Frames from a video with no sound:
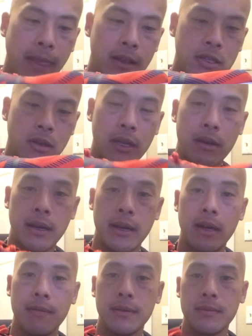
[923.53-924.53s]
So there you
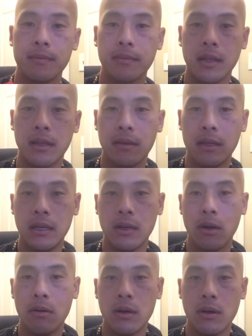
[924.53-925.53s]
have it, the
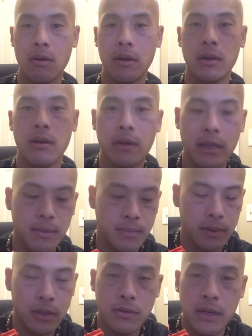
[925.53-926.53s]
Hoka One One
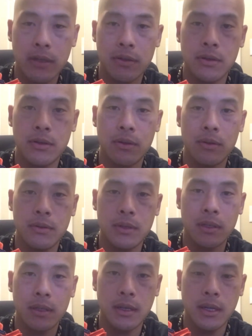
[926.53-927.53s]
Tracer
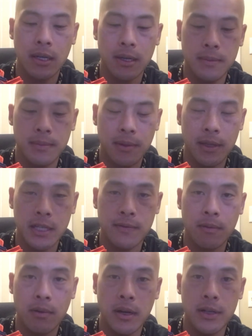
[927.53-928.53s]
2s. Thanks
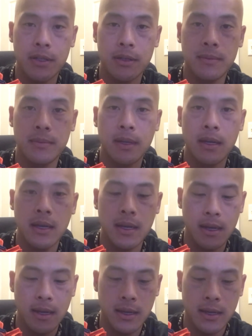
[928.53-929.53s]
for watching.
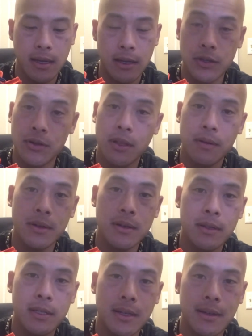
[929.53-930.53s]
Enjoy the
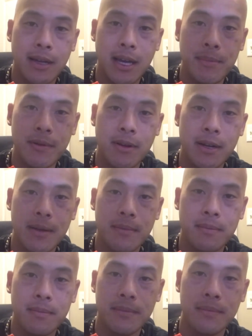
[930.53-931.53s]
roads and happy
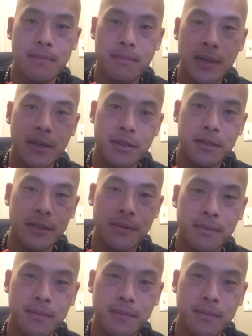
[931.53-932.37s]
running. Peace.